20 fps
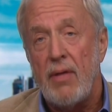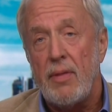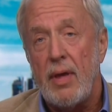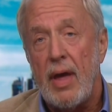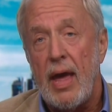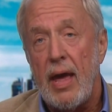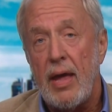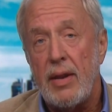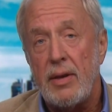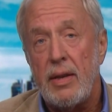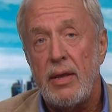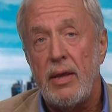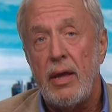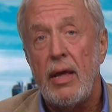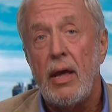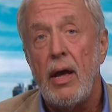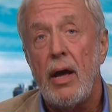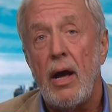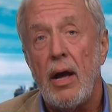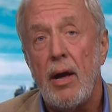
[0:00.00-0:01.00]
and
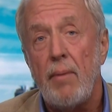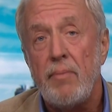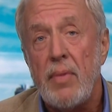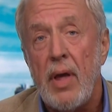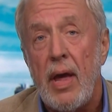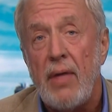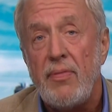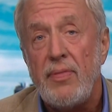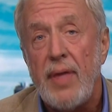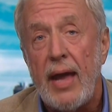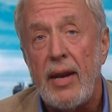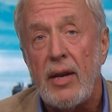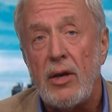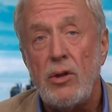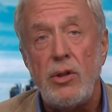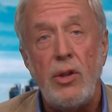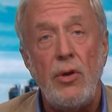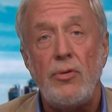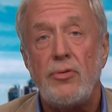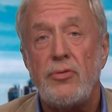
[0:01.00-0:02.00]
that
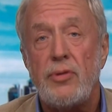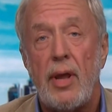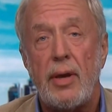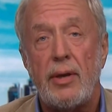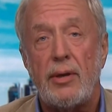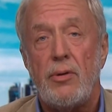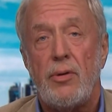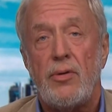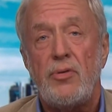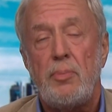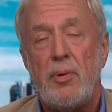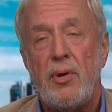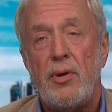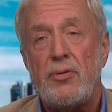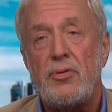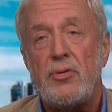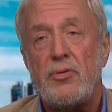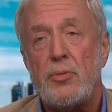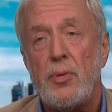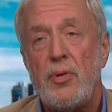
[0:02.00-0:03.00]
includes, like, your
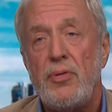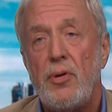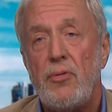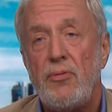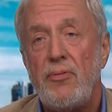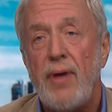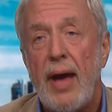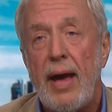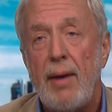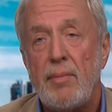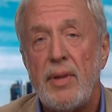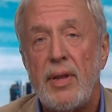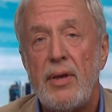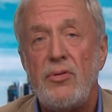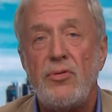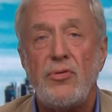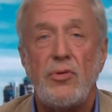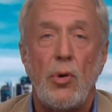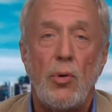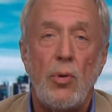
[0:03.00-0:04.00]
experiences with your family,
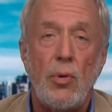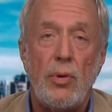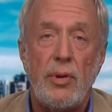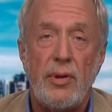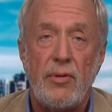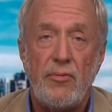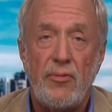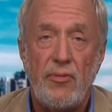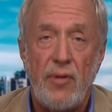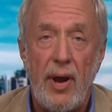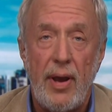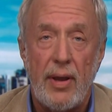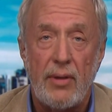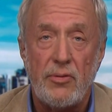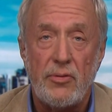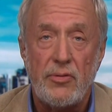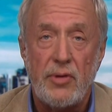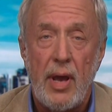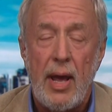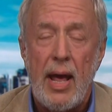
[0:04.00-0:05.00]
school, and
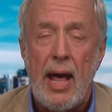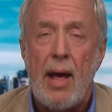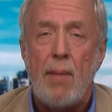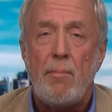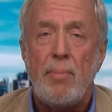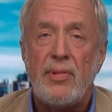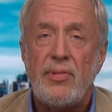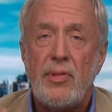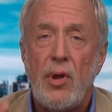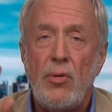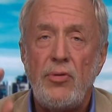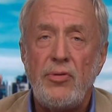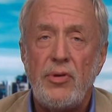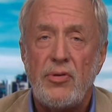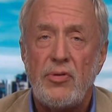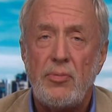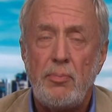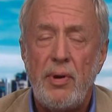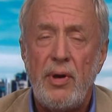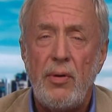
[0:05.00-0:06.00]
friends. But those
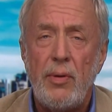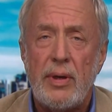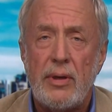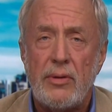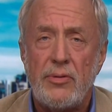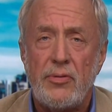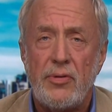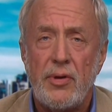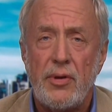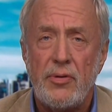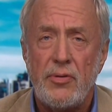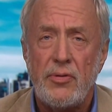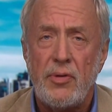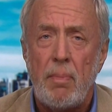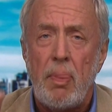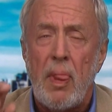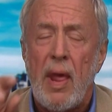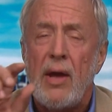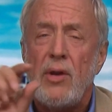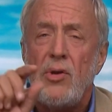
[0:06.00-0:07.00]
experiences
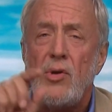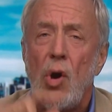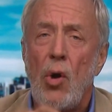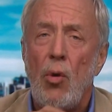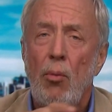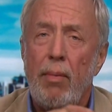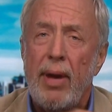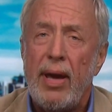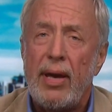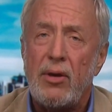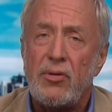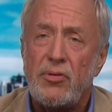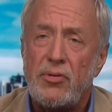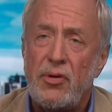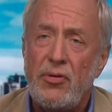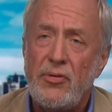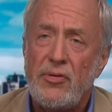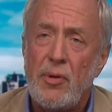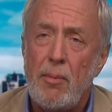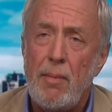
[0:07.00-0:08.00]
don't make a
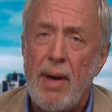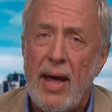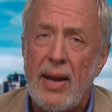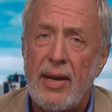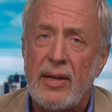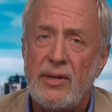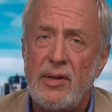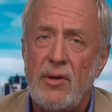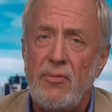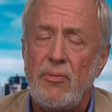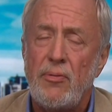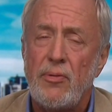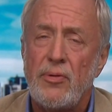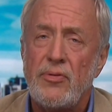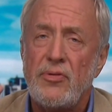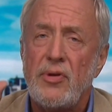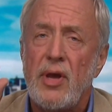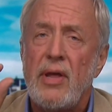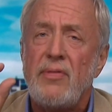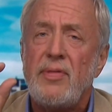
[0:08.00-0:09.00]
systematic
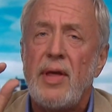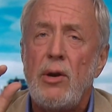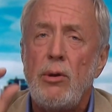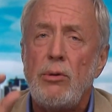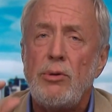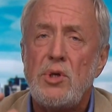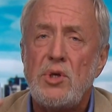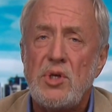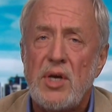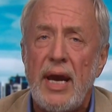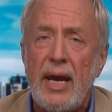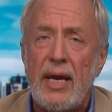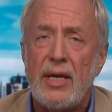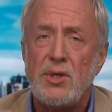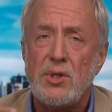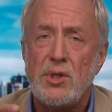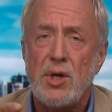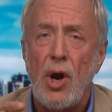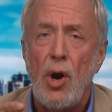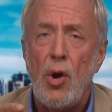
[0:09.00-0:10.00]
difference. They don't
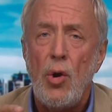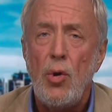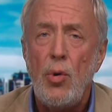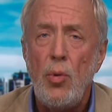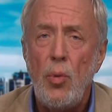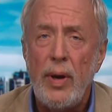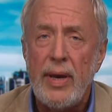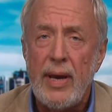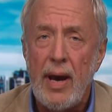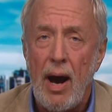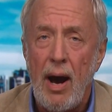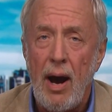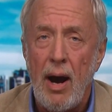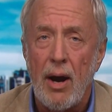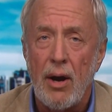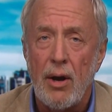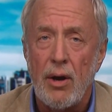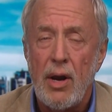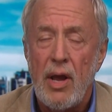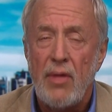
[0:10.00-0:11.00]
change who we
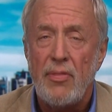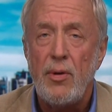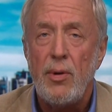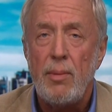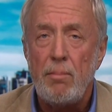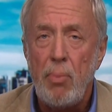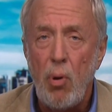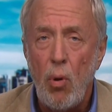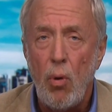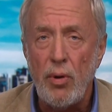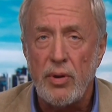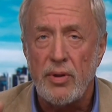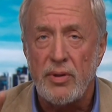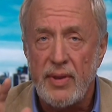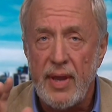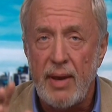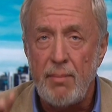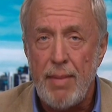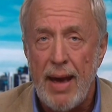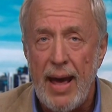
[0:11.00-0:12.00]
are. They're important.
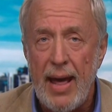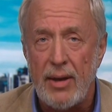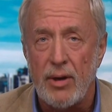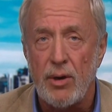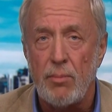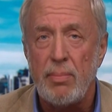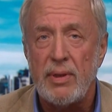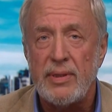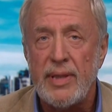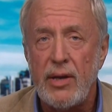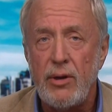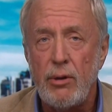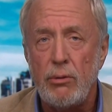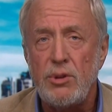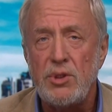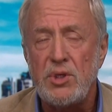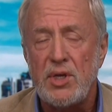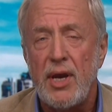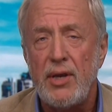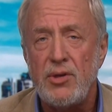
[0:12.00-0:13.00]
They matter. But they don't
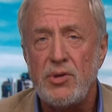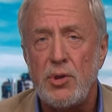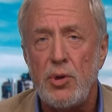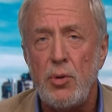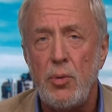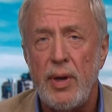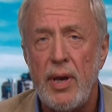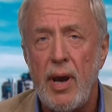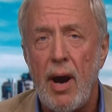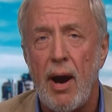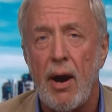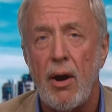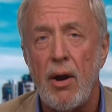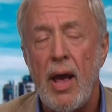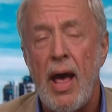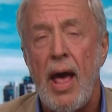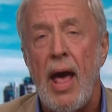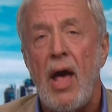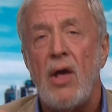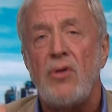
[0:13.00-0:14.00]
change who we are.
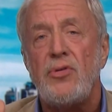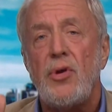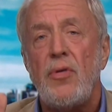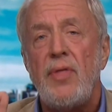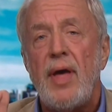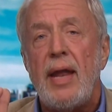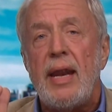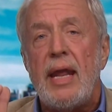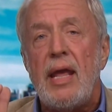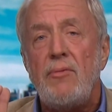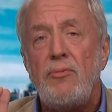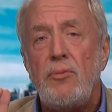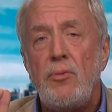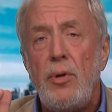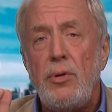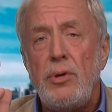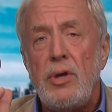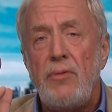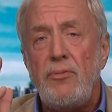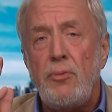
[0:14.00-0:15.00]
So that
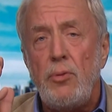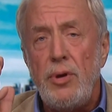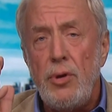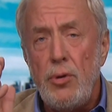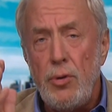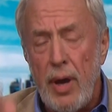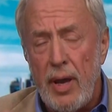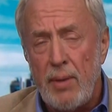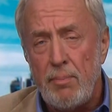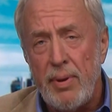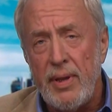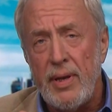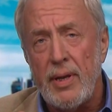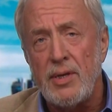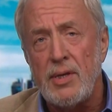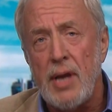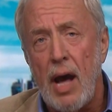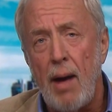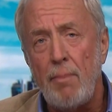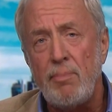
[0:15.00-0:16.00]
if you had been
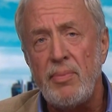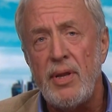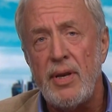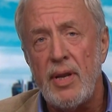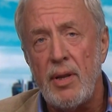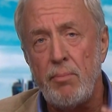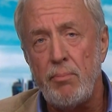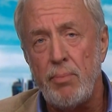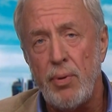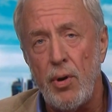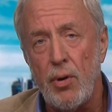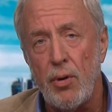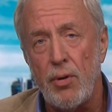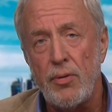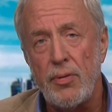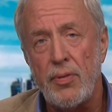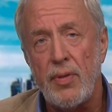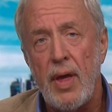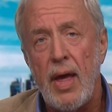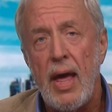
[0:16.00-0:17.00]
adopted at
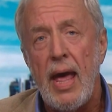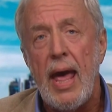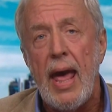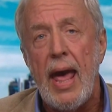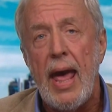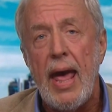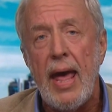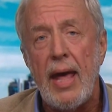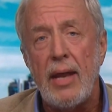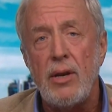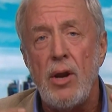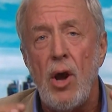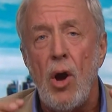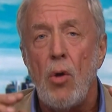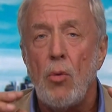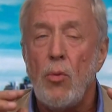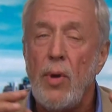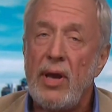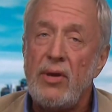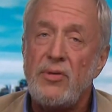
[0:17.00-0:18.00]
birth and
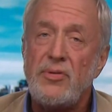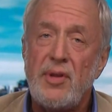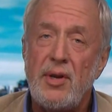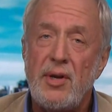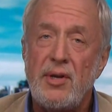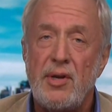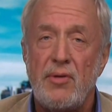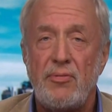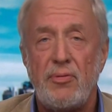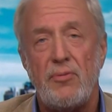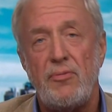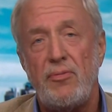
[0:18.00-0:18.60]
raised in a different